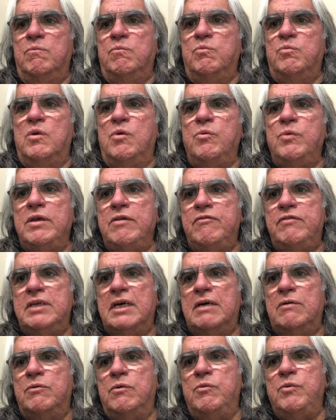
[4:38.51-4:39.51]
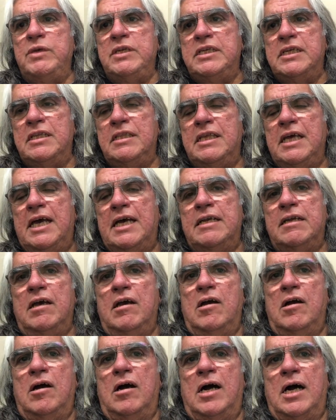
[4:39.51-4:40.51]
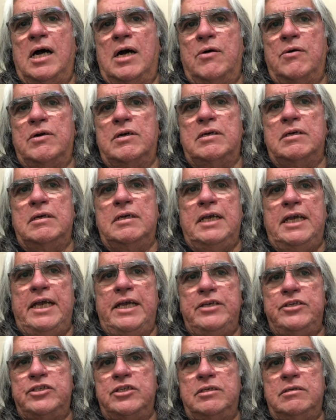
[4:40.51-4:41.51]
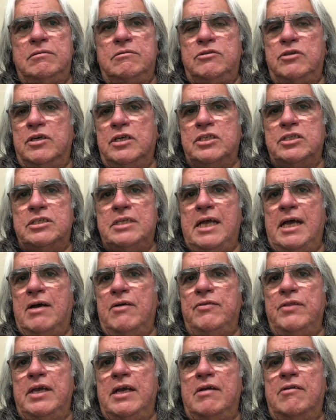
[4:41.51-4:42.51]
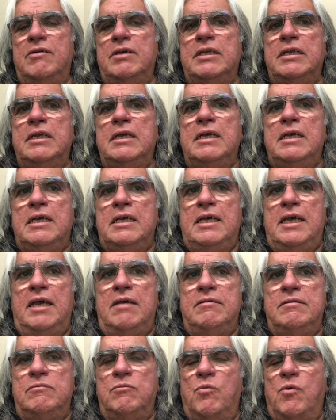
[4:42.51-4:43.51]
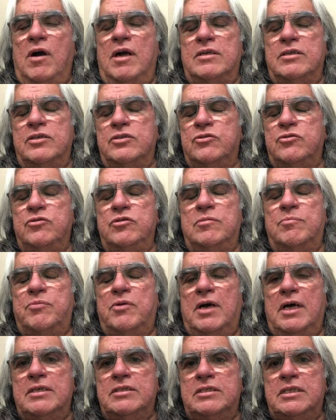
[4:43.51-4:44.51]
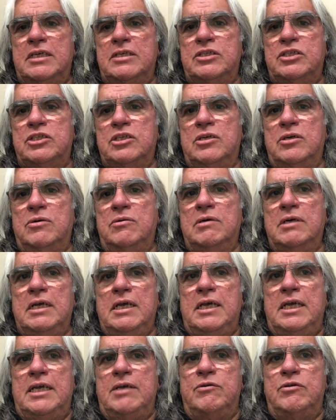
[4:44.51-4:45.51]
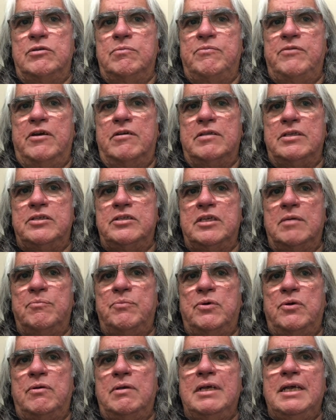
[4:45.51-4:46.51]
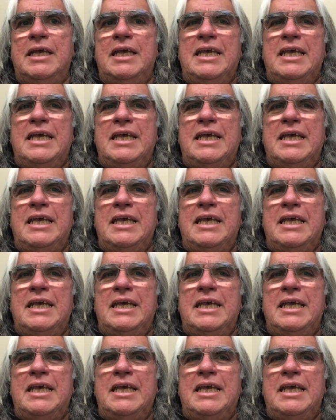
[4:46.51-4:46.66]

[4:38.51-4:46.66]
When we did that, our agent took us down there and walked us through the process, so it was fairly simple.